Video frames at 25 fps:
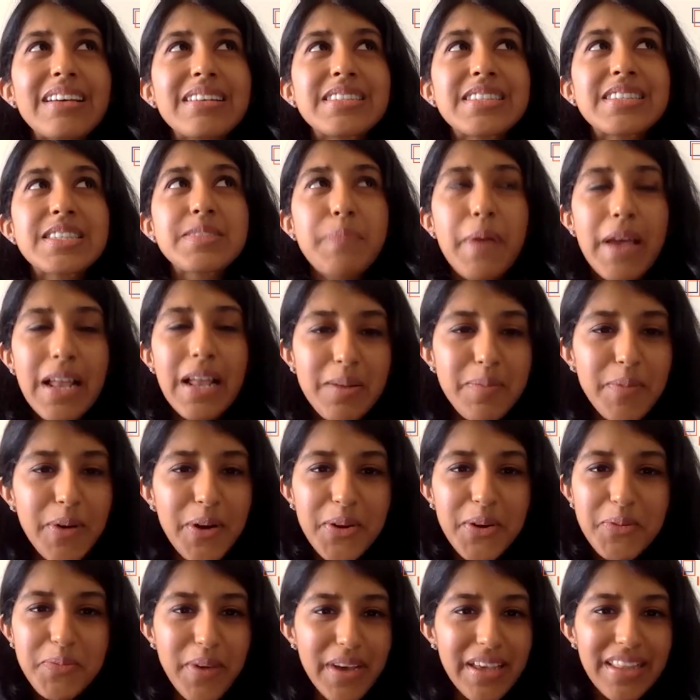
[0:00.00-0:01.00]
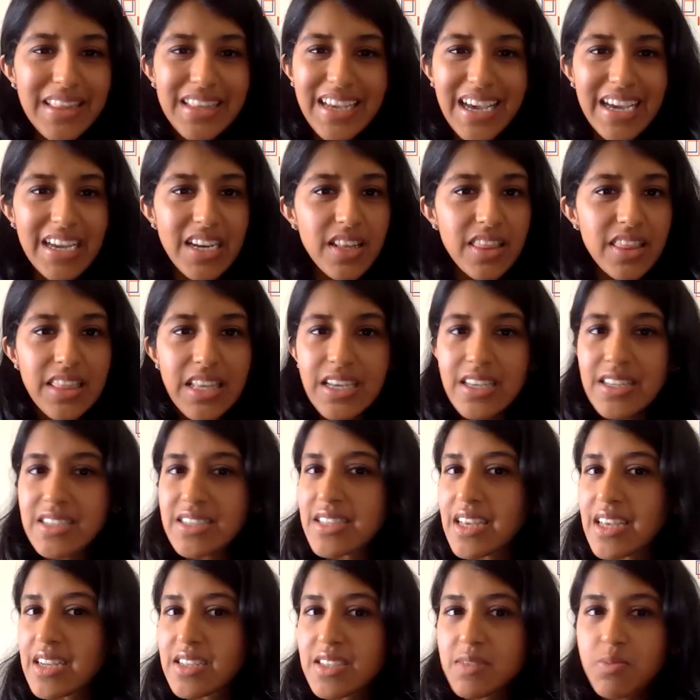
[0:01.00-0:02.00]
spellbound by the kind of things
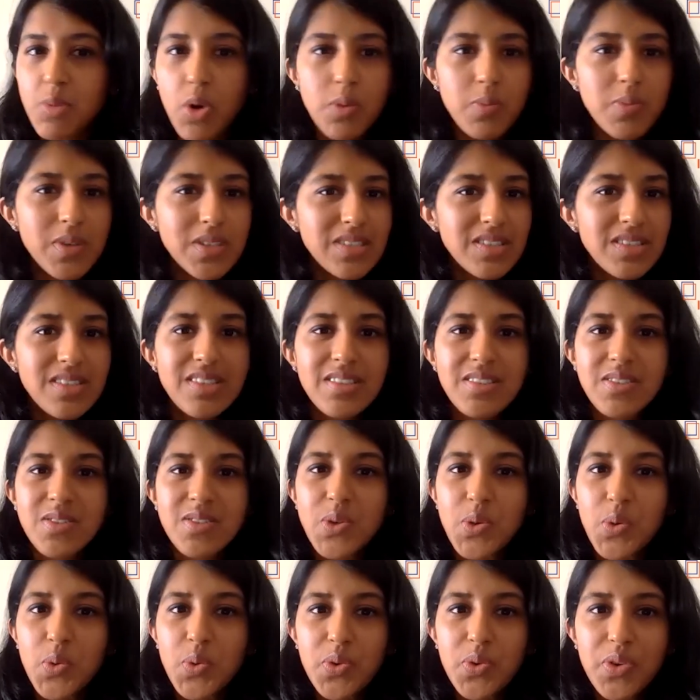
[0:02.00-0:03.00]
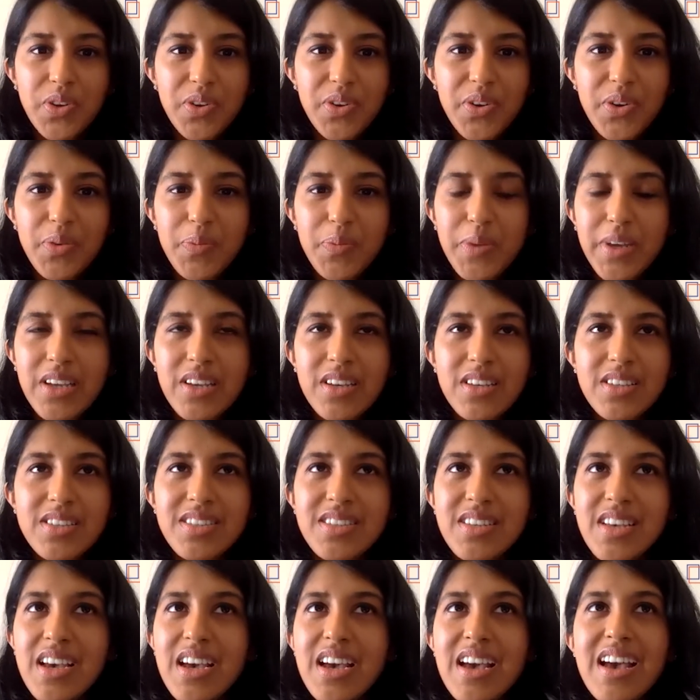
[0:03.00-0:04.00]
that small businesses do,
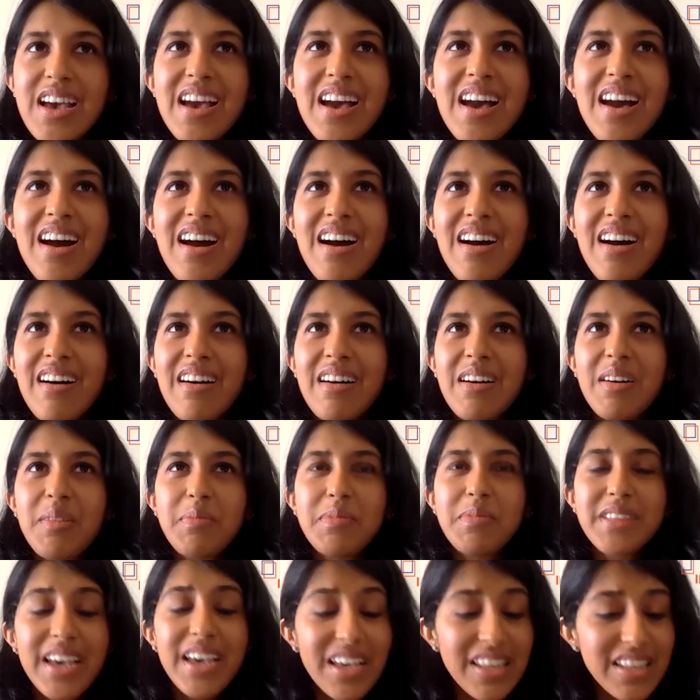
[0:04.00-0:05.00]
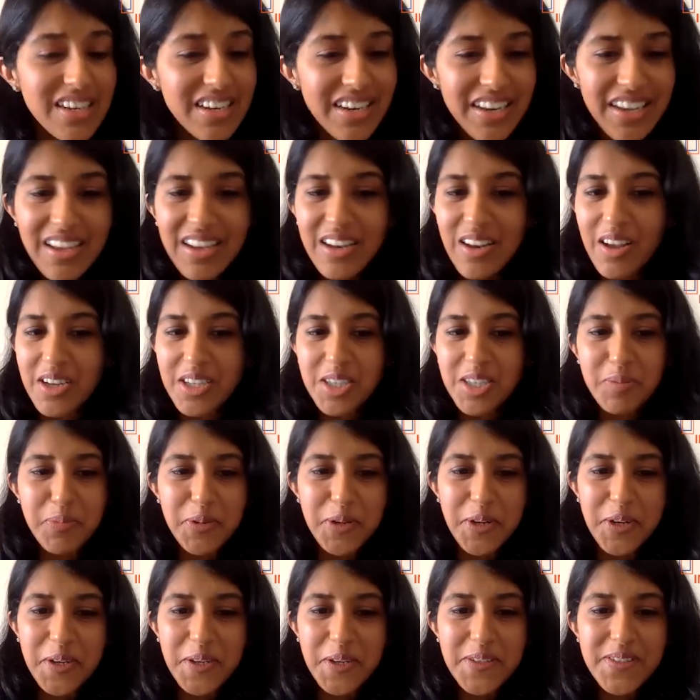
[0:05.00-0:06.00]
because they're the real
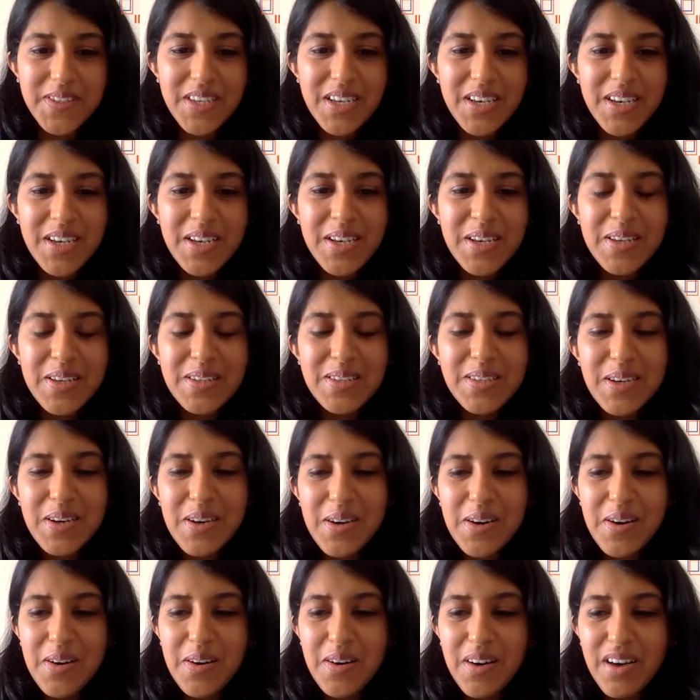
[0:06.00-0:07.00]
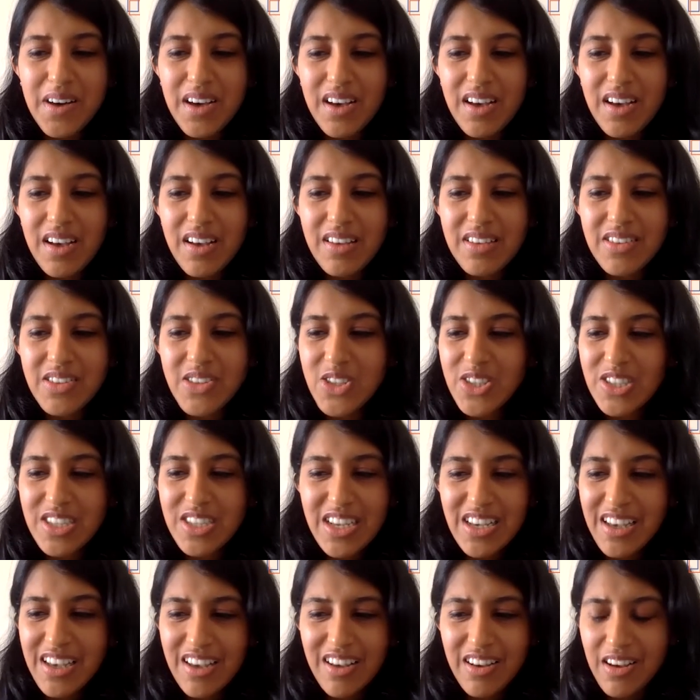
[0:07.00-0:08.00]
entrepreneurs. Mm-hmm. So just
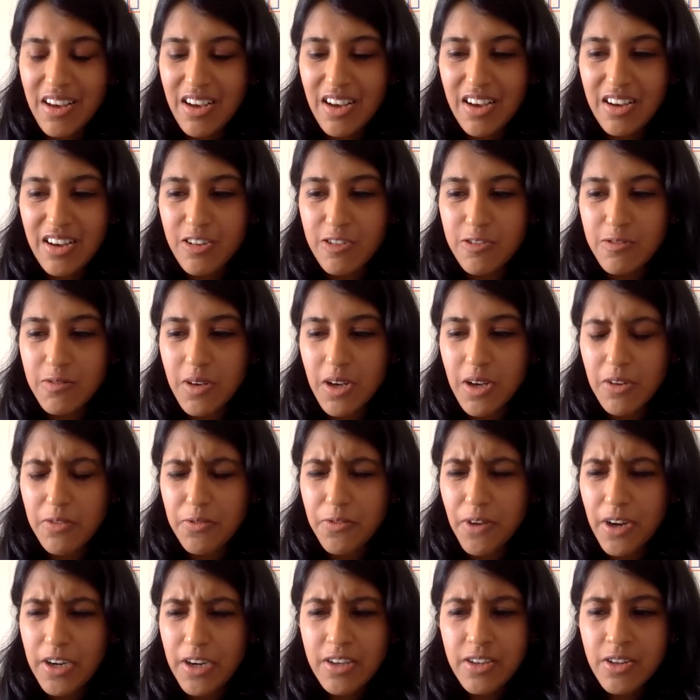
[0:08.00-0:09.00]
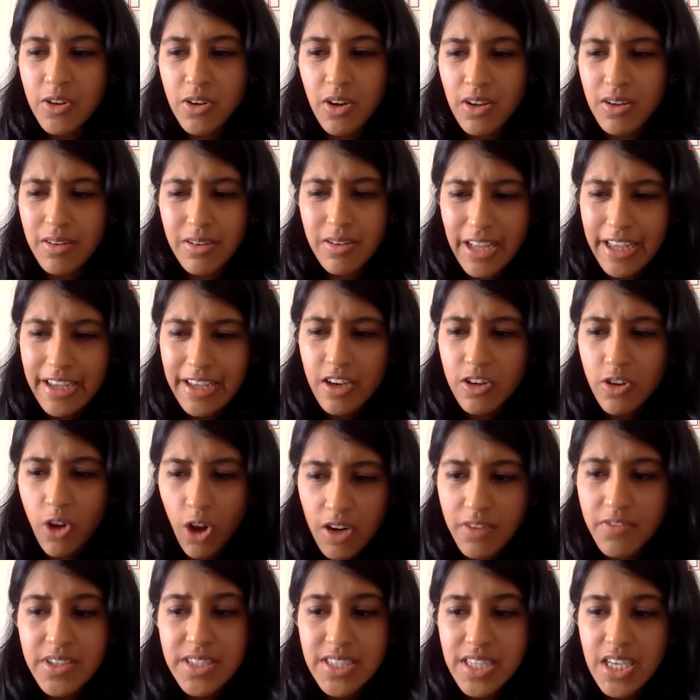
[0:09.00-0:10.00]
a fun, like a
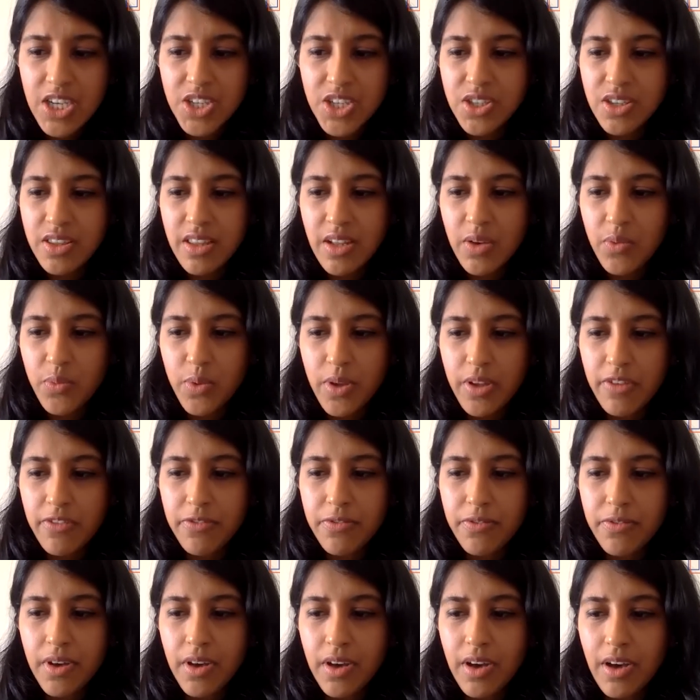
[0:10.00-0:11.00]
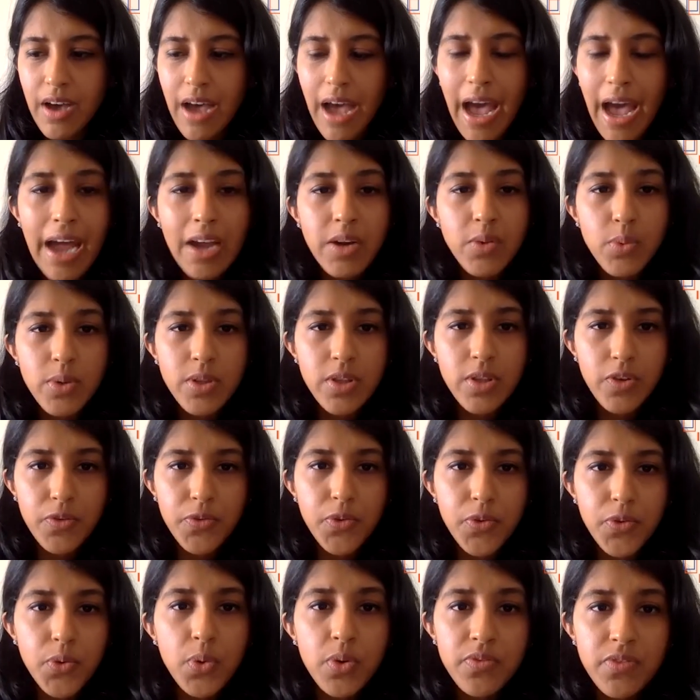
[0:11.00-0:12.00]
conversation that we've had with a
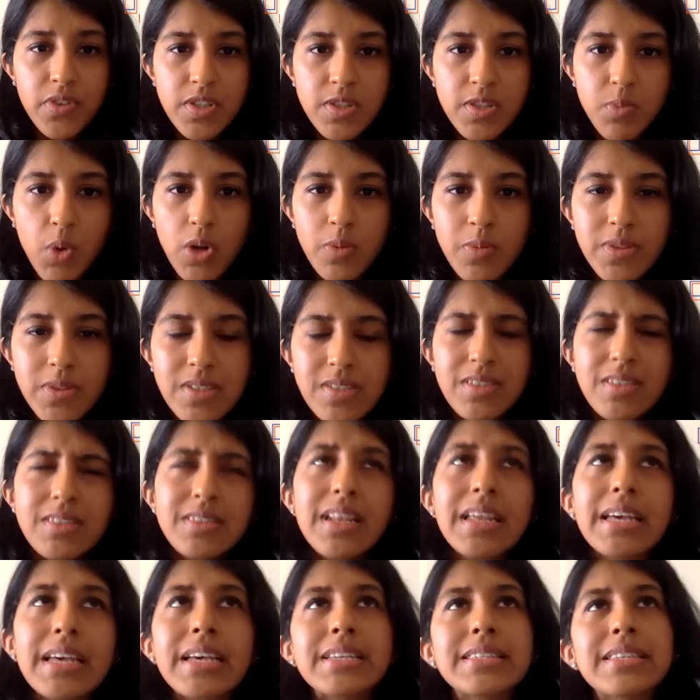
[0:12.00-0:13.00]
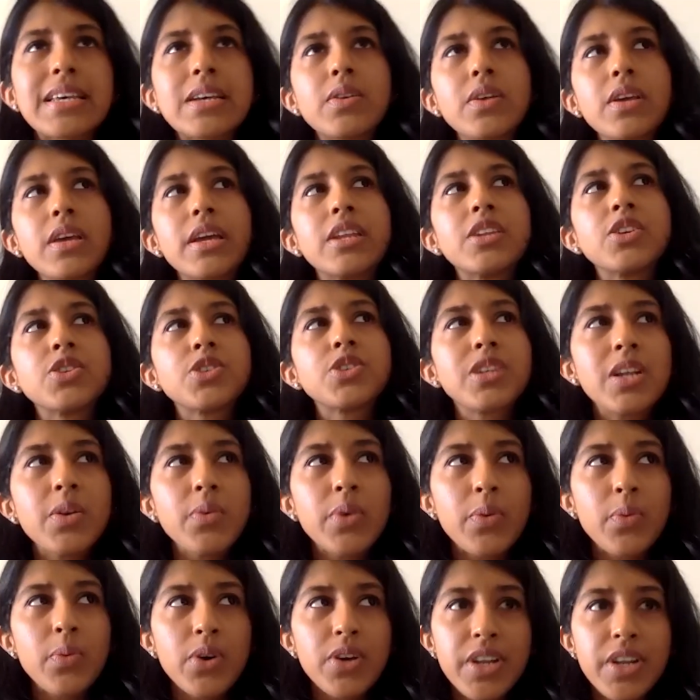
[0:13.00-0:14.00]
few of the small businesses. Like I said, initially
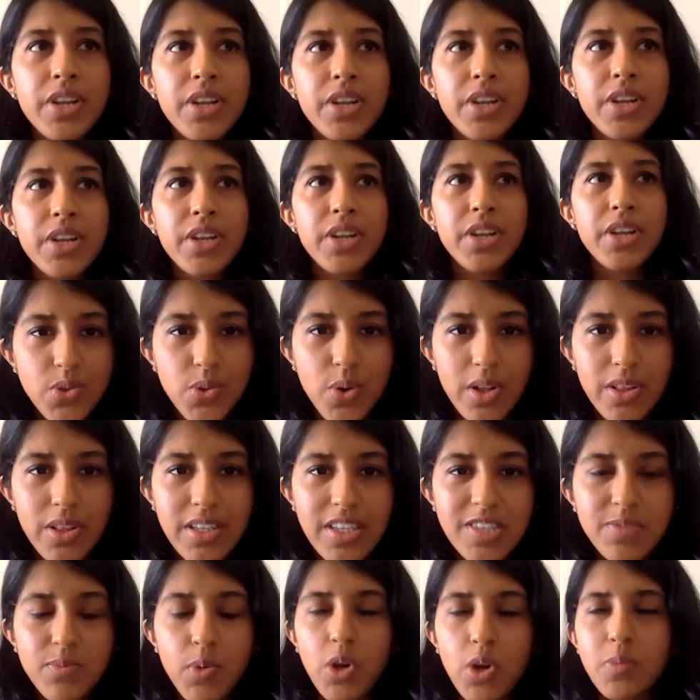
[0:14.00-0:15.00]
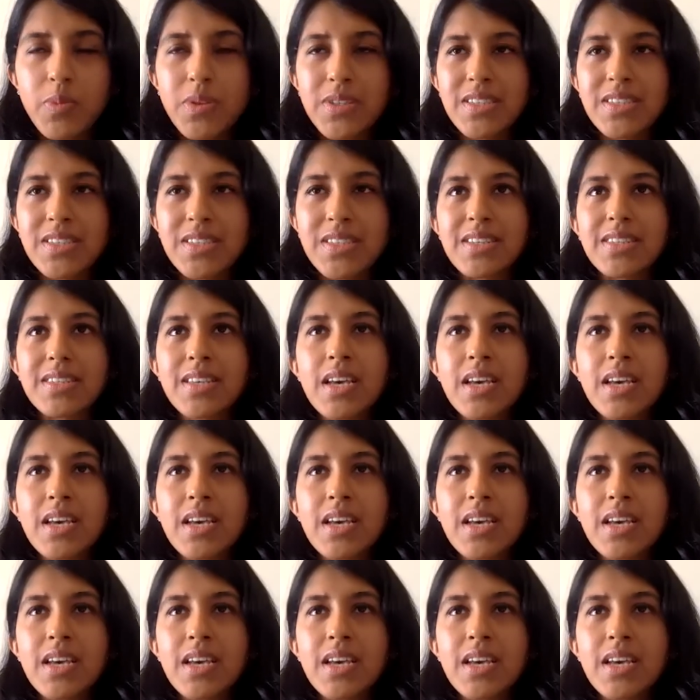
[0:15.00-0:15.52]
we were reaching out to all these small businesses.